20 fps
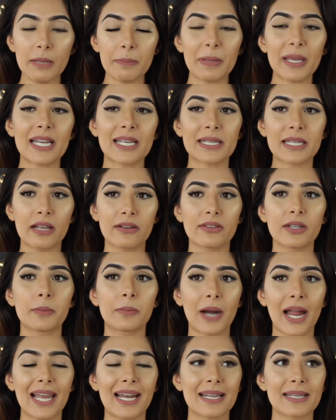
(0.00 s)
because Lovely
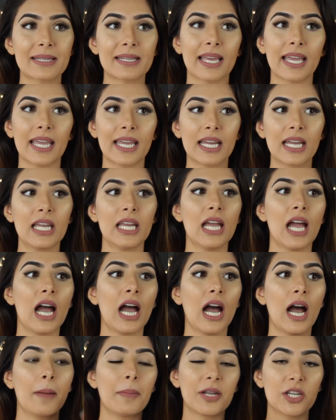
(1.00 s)
Bride has like
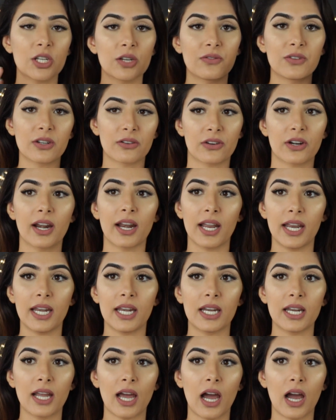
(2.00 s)
a bunch of
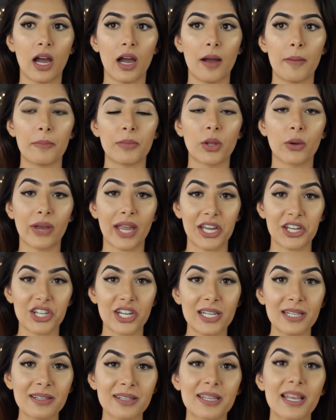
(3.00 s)
different
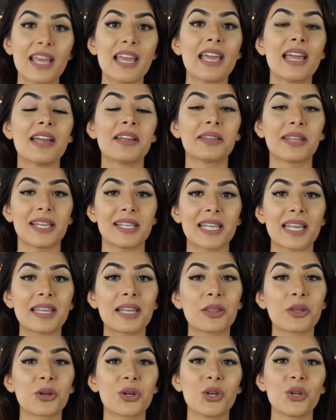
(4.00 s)
locations, they said
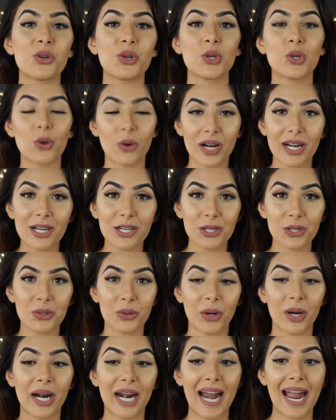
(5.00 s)
that their New York
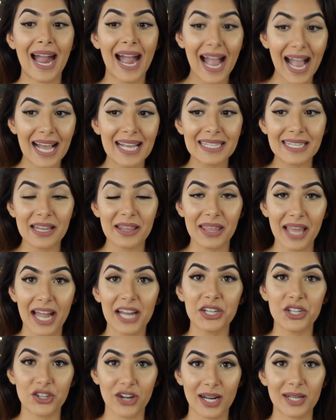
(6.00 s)
store has
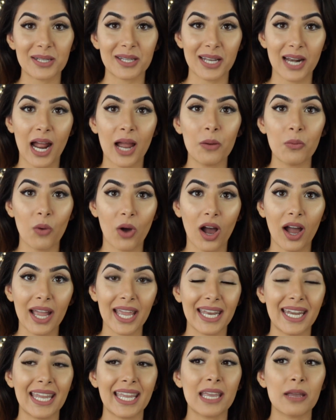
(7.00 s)
that dress that I
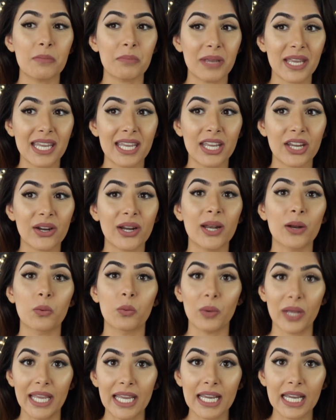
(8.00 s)
want, and it can be here in a
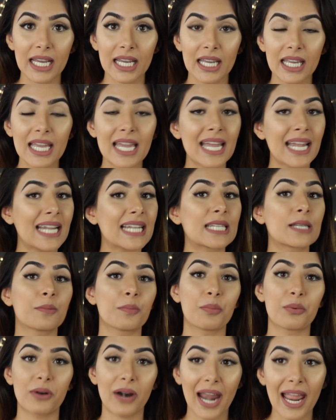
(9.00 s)
week. It's
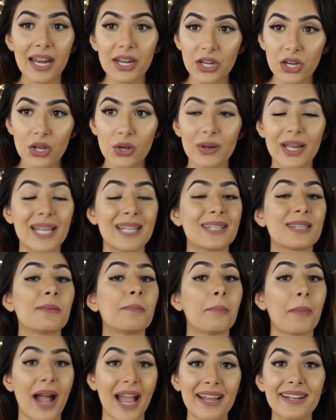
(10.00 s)
brand new, it's
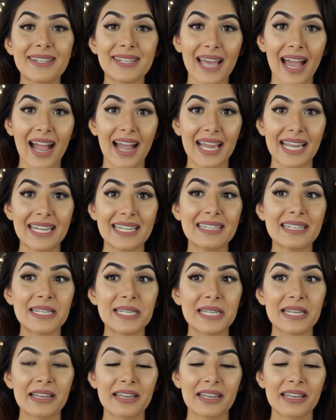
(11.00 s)
my size.